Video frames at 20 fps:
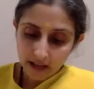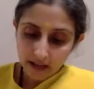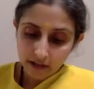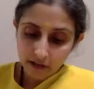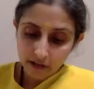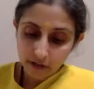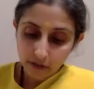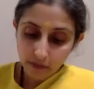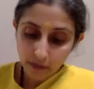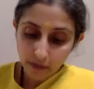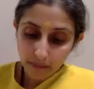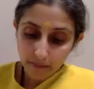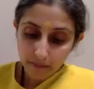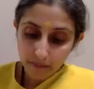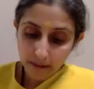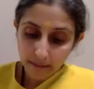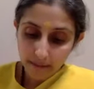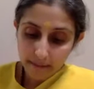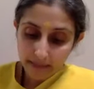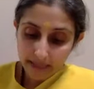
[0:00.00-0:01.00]
Swam
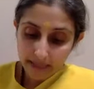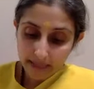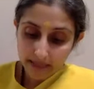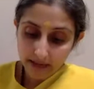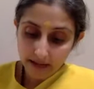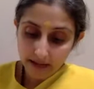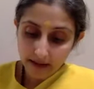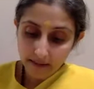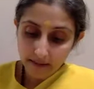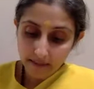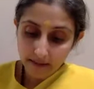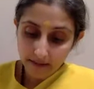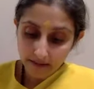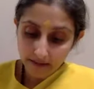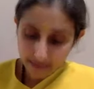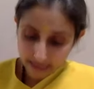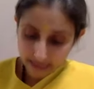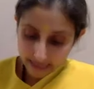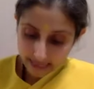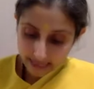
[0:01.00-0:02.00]
apitaha
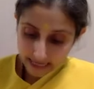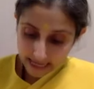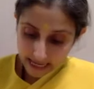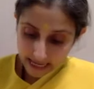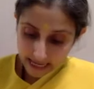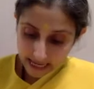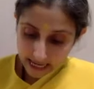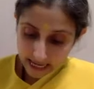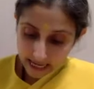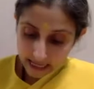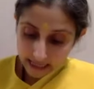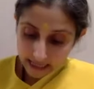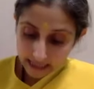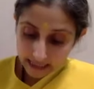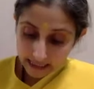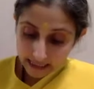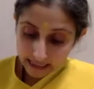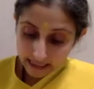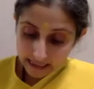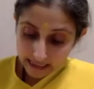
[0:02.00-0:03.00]
bhavati
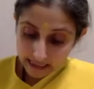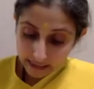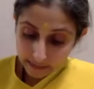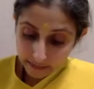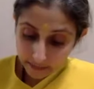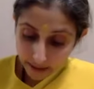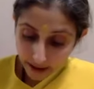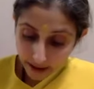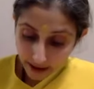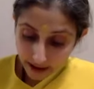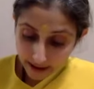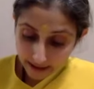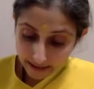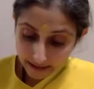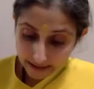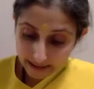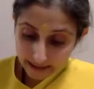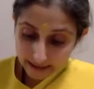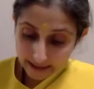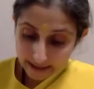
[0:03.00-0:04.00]
tasmat.
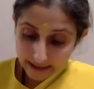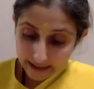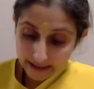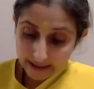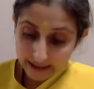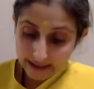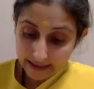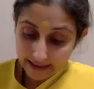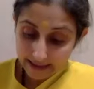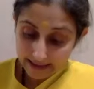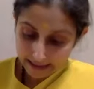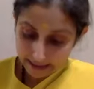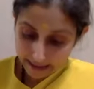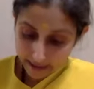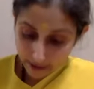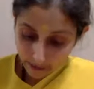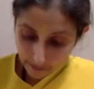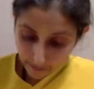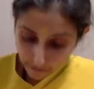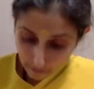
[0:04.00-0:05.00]

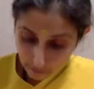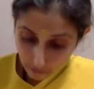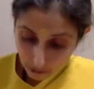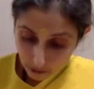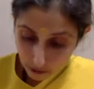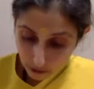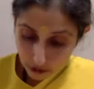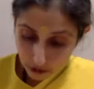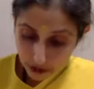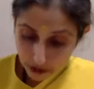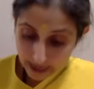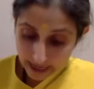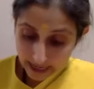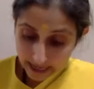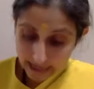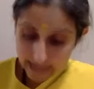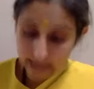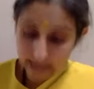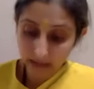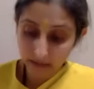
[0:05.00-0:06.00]
Therefore,
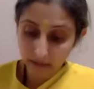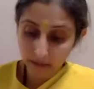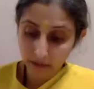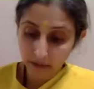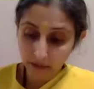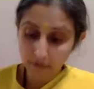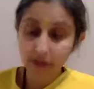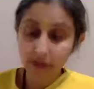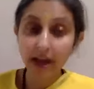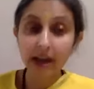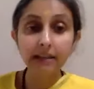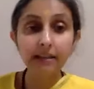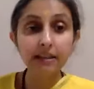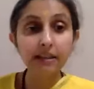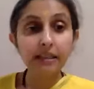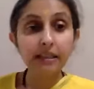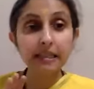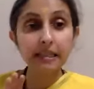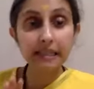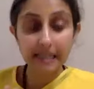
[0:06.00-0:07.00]
enam, of that
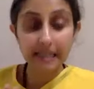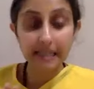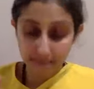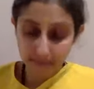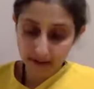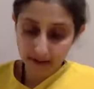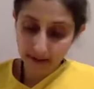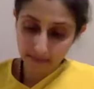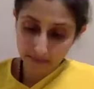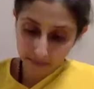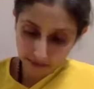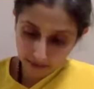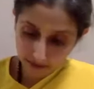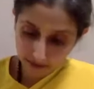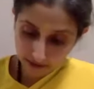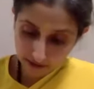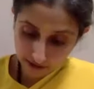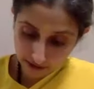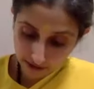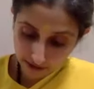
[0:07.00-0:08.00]
sleeping
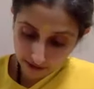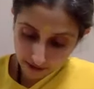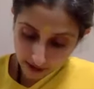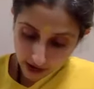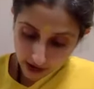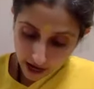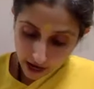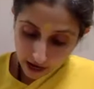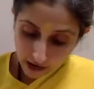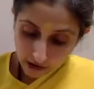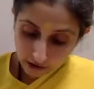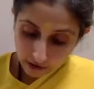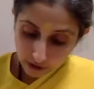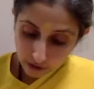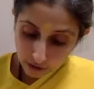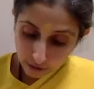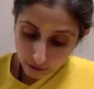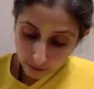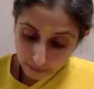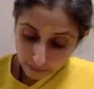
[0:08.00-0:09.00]
person,
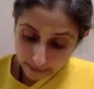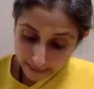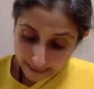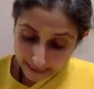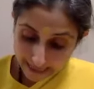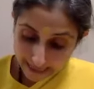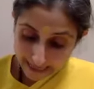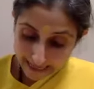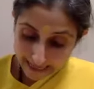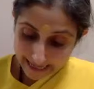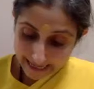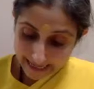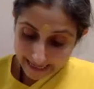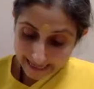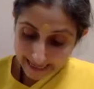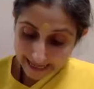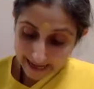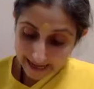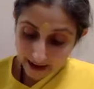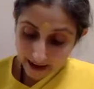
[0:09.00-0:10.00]
swapiti
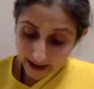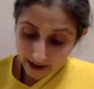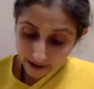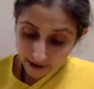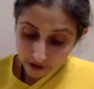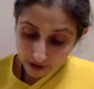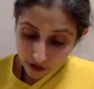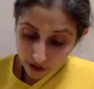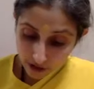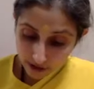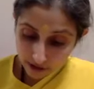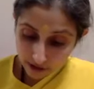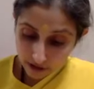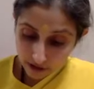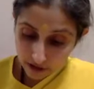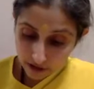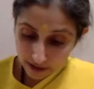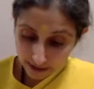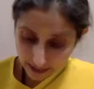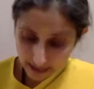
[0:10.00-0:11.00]
iti
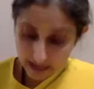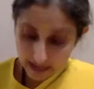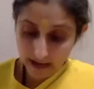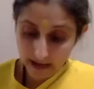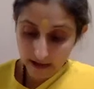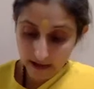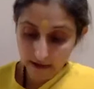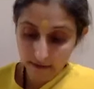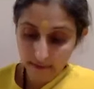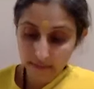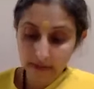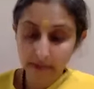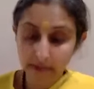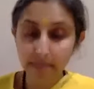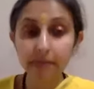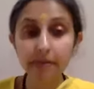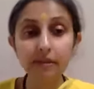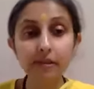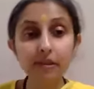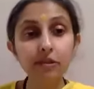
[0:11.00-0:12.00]
achakshate.
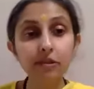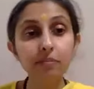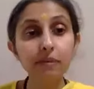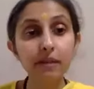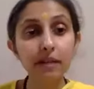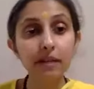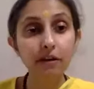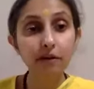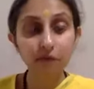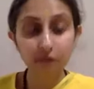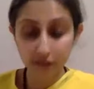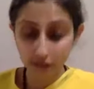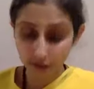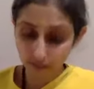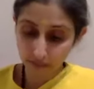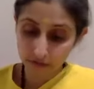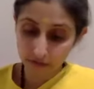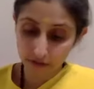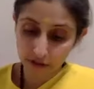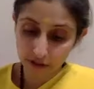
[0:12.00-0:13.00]
People speak of this
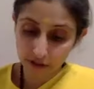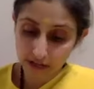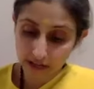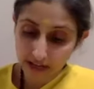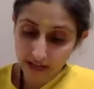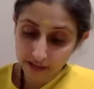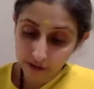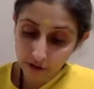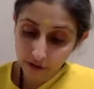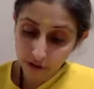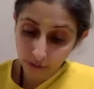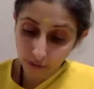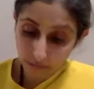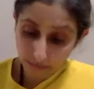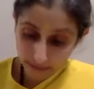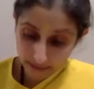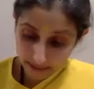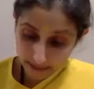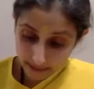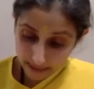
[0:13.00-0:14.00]
person as
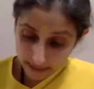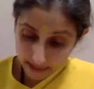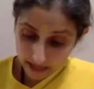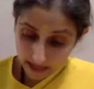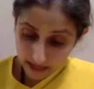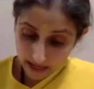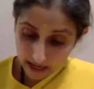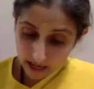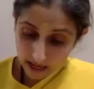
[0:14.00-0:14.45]
swapiti.